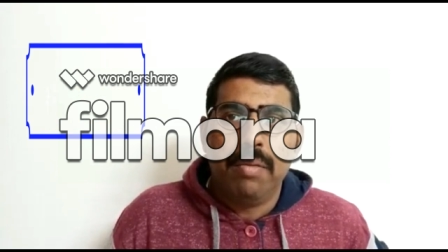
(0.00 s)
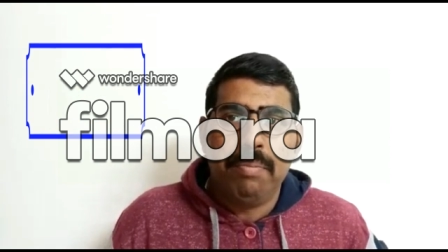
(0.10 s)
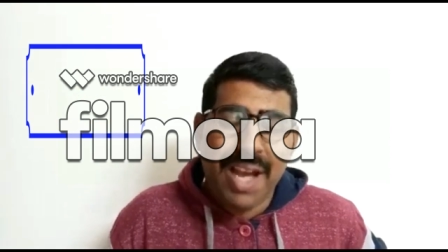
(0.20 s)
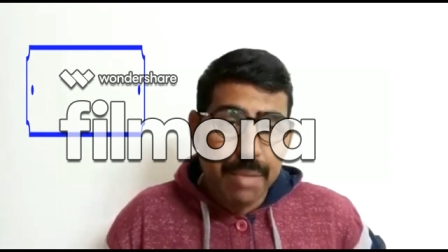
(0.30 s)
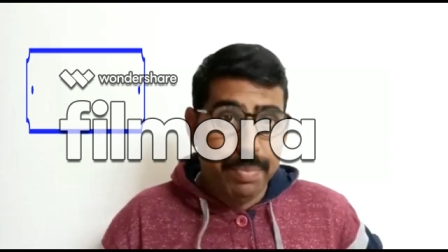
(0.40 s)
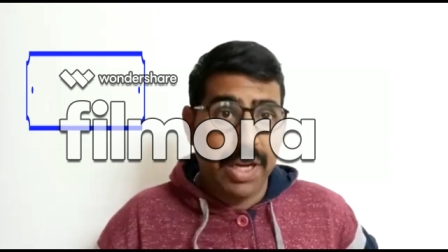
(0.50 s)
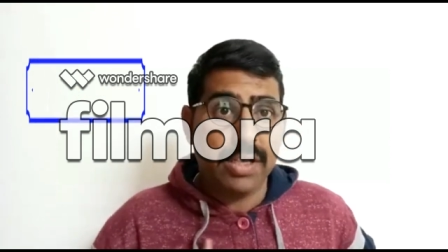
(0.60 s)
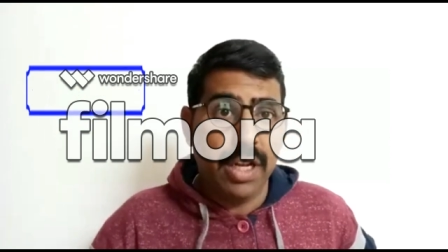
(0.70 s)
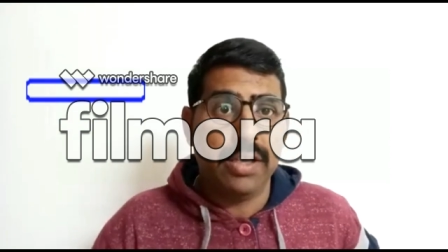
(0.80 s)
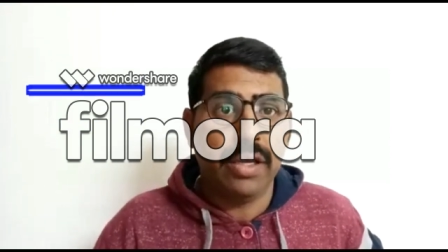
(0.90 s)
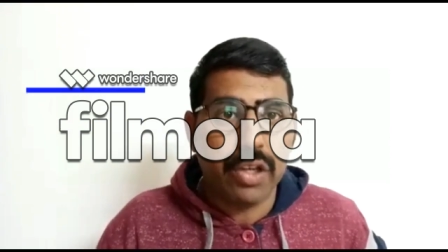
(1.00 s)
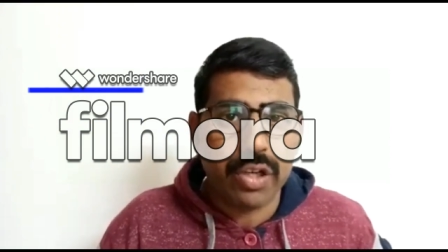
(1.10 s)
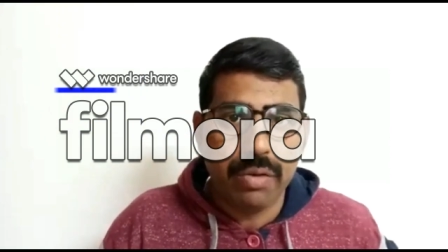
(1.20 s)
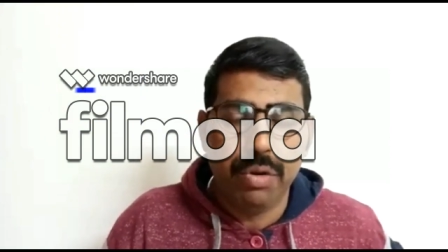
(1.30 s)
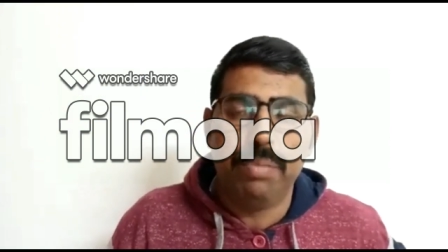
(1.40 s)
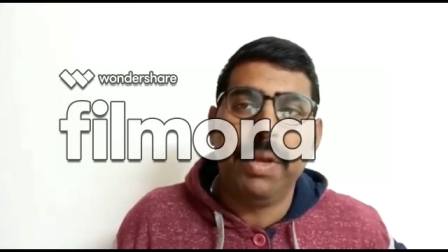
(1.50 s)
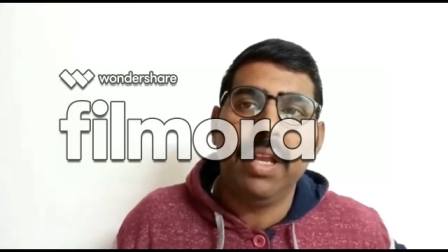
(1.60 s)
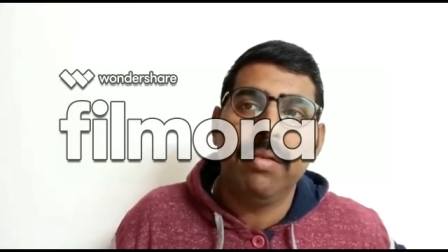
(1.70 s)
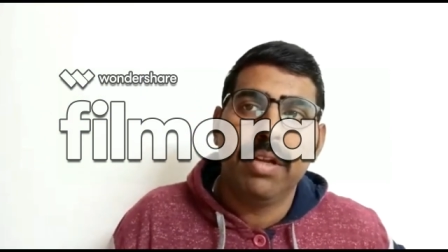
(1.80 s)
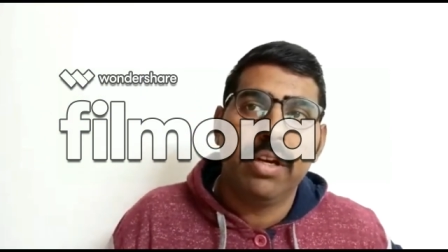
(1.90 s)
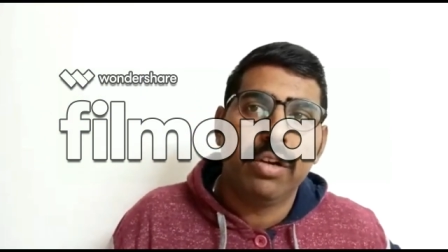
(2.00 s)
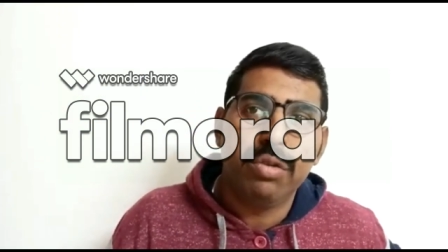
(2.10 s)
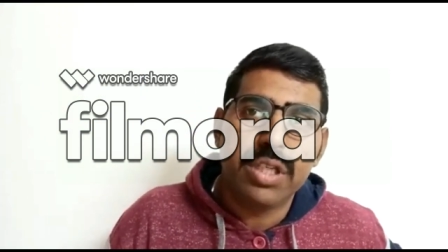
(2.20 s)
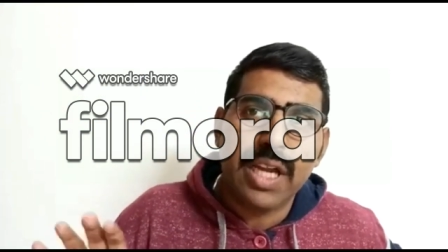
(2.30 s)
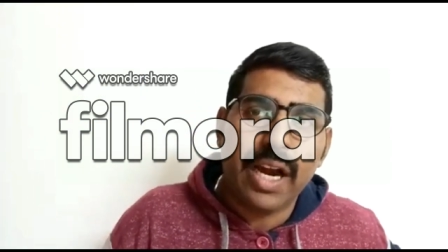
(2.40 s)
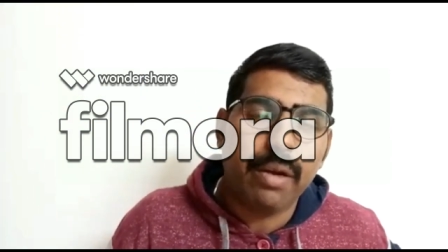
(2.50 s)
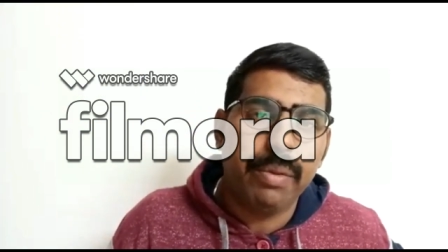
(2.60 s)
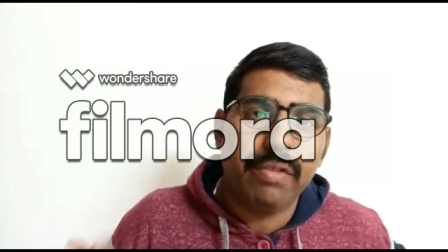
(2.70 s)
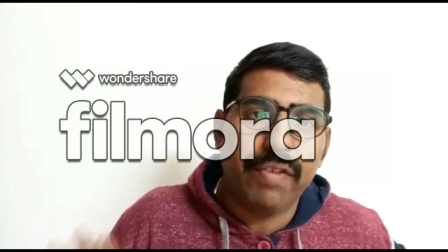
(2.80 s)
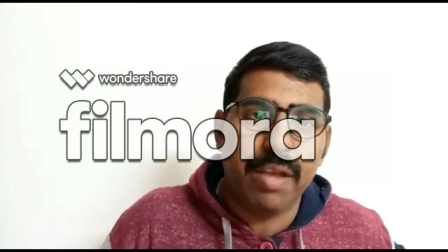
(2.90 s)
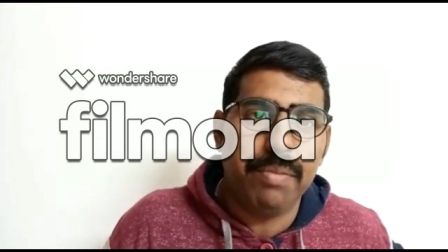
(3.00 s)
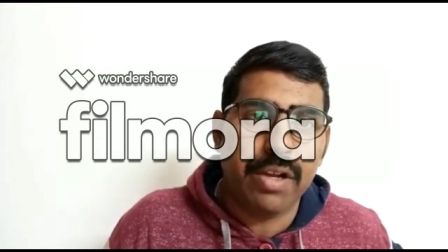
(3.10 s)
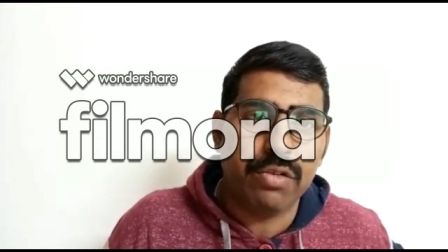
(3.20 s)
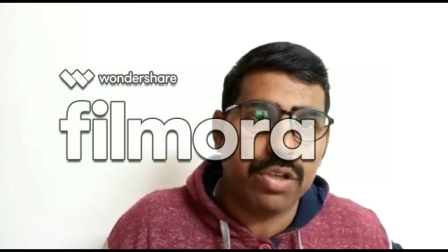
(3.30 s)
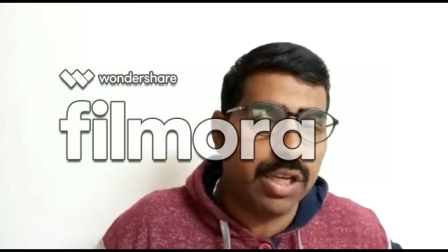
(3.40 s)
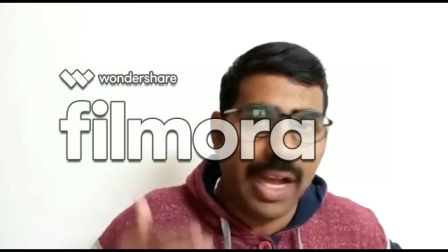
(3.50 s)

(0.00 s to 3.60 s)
my personal suggestion would be to start with 5 marks question.